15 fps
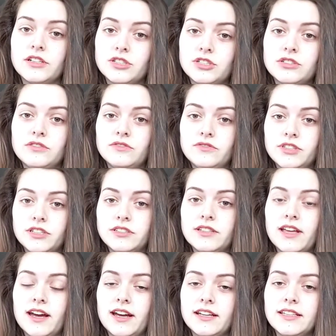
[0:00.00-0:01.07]
I should have done
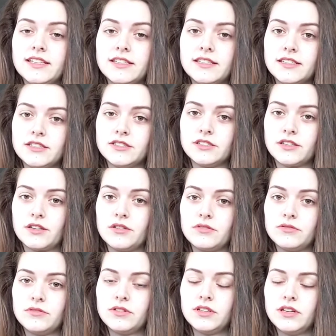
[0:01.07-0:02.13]
that years ago.